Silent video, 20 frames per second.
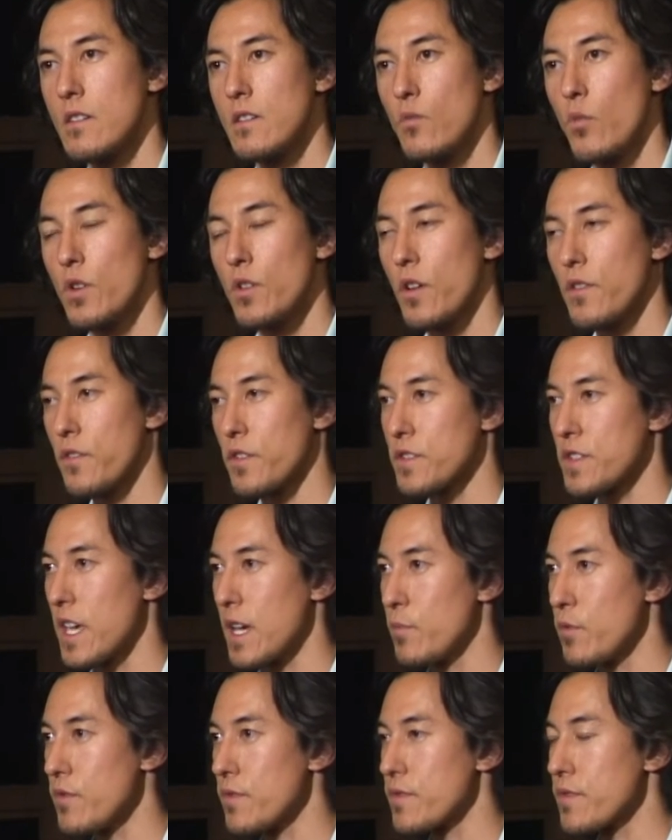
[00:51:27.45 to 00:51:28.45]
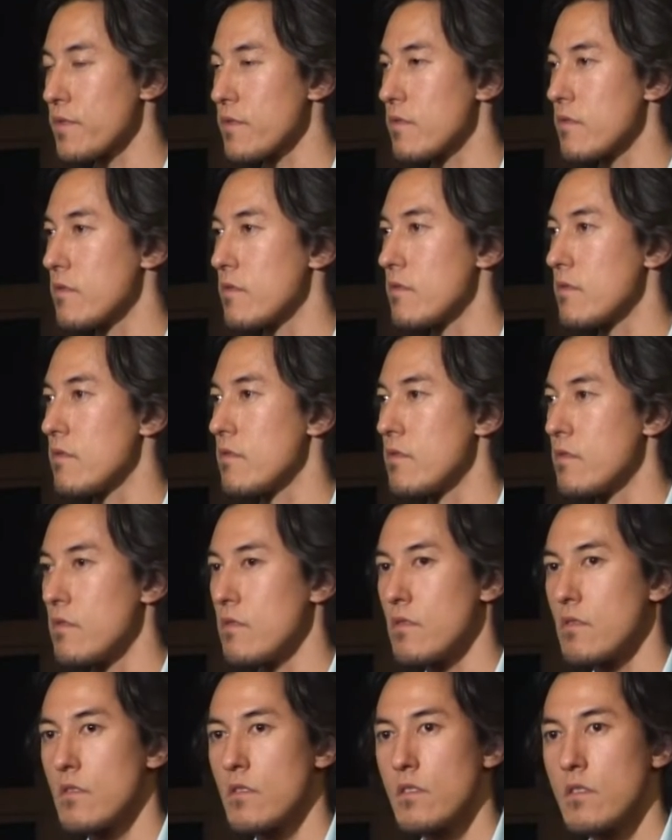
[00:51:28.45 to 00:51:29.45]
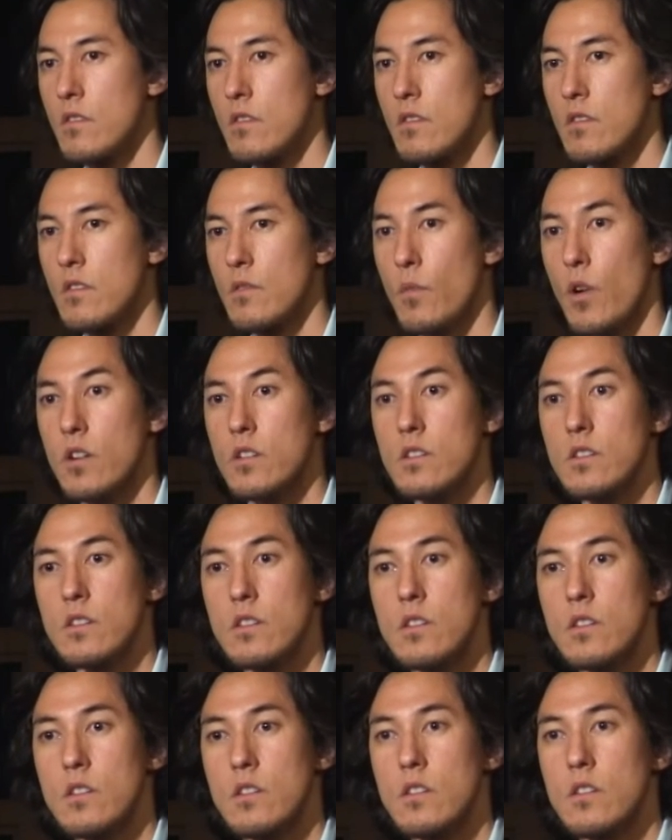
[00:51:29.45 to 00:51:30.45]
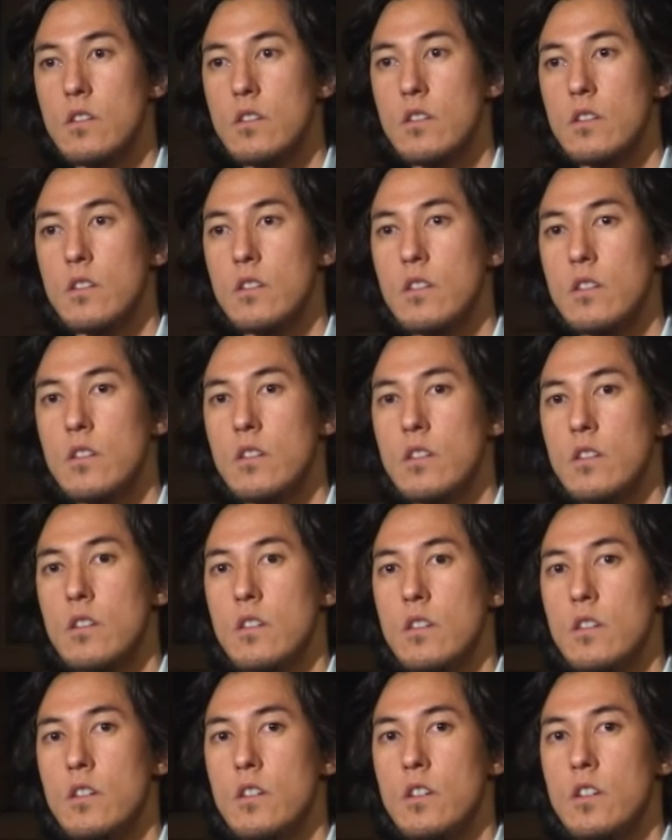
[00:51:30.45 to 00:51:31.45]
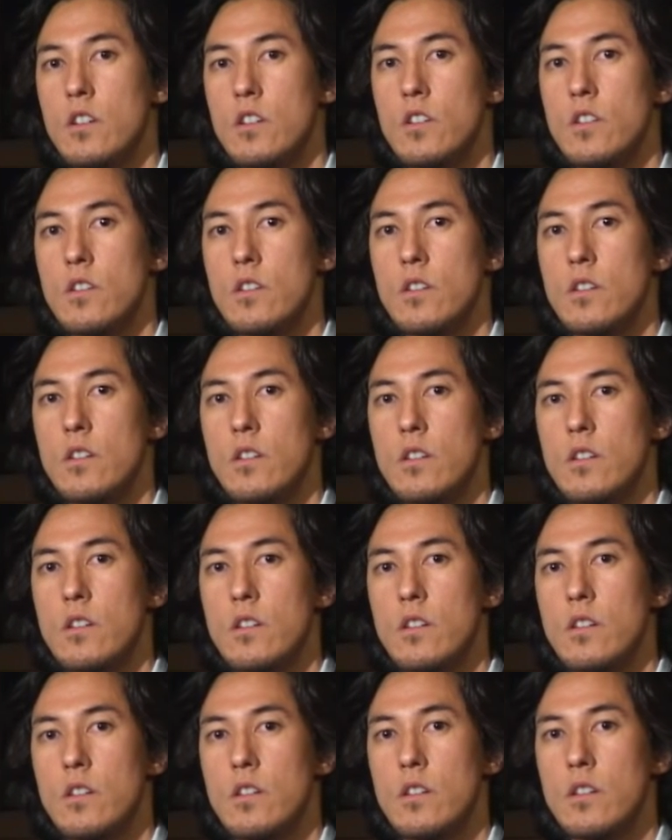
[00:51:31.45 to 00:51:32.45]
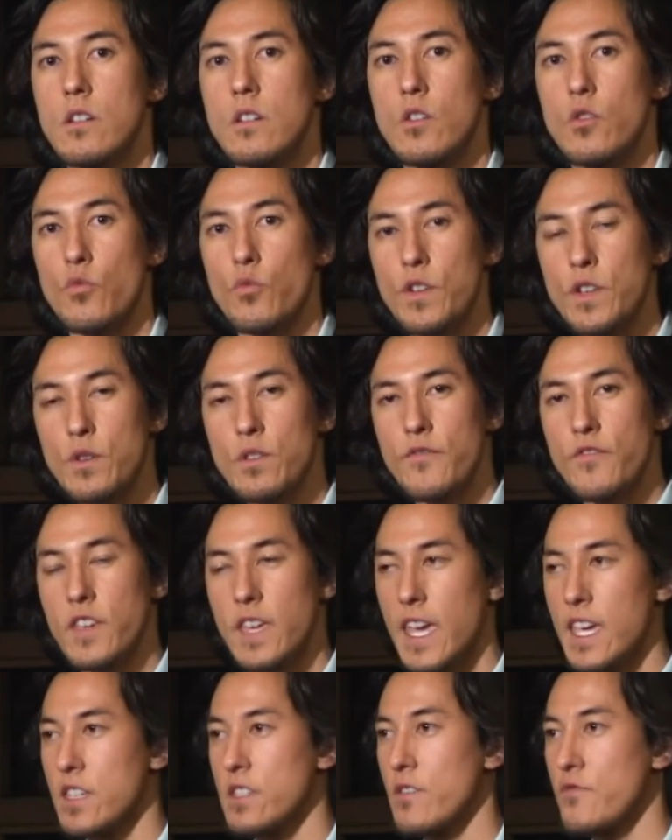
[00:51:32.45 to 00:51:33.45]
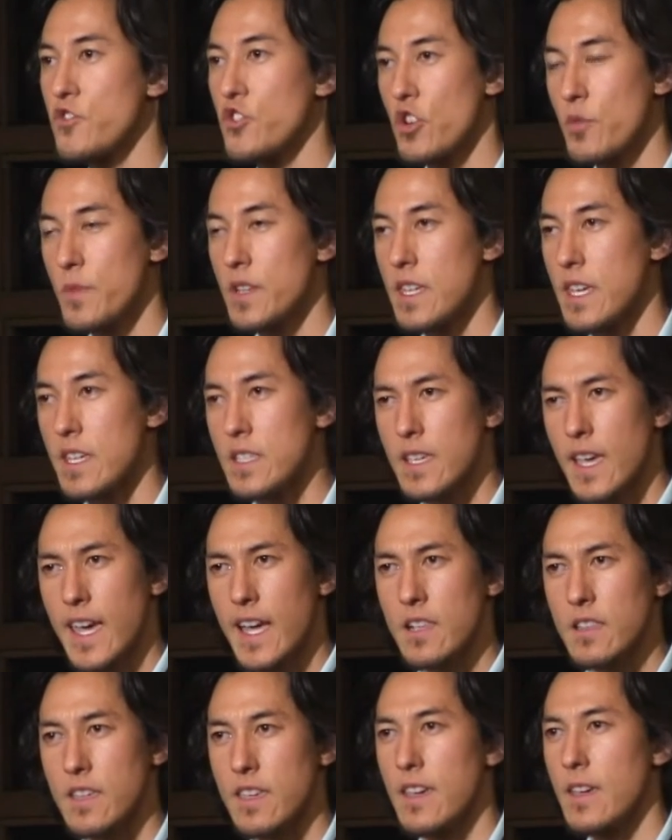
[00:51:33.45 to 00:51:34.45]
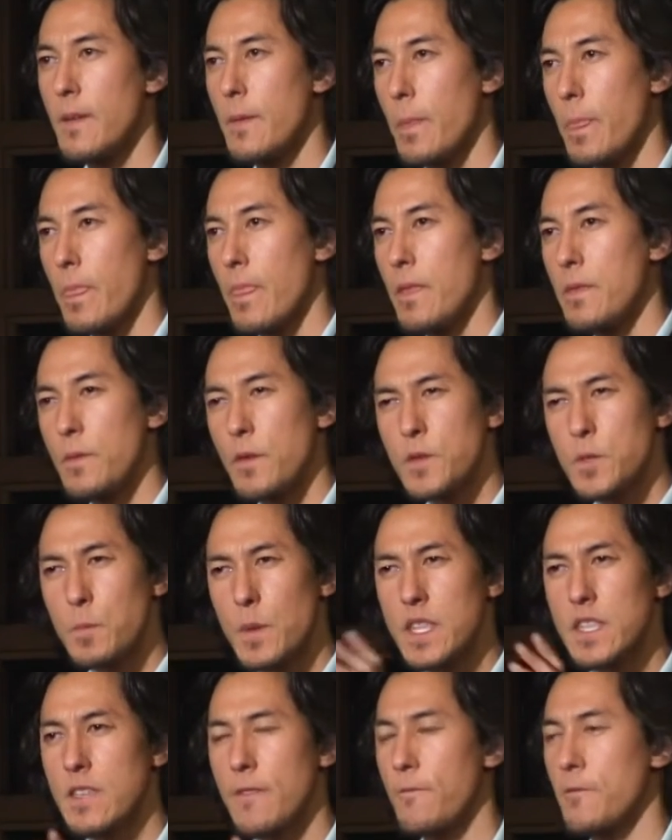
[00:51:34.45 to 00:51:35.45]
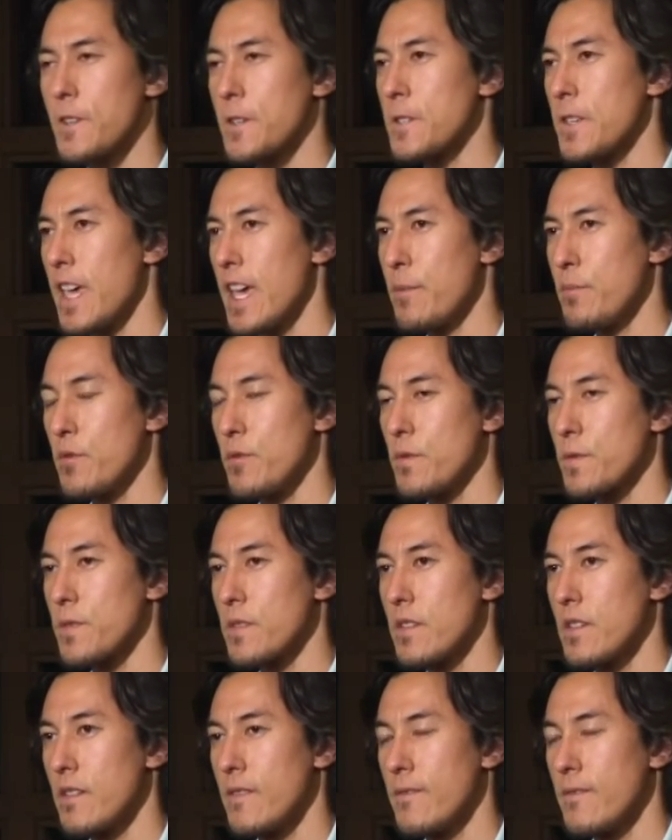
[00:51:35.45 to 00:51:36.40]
What are other examples? Pardon? Germany. Reunification. Reunification of Germany, exactly. There's many different examples.